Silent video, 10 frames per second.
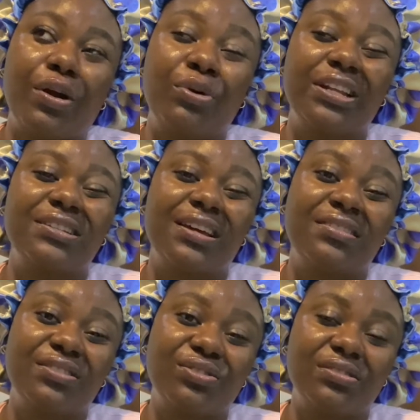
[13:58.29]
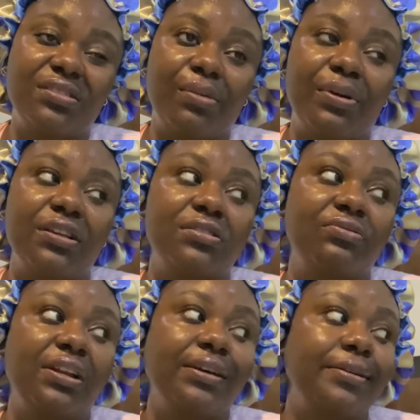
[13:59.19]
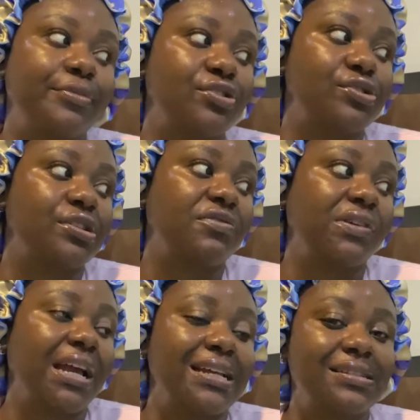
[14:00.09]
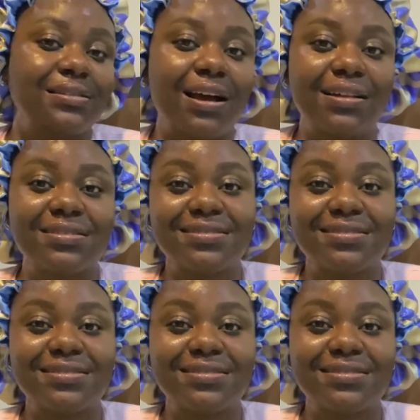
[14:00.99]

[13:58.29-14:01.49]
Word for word: I wanted to end it today, but I just feel like let me just give you guys that.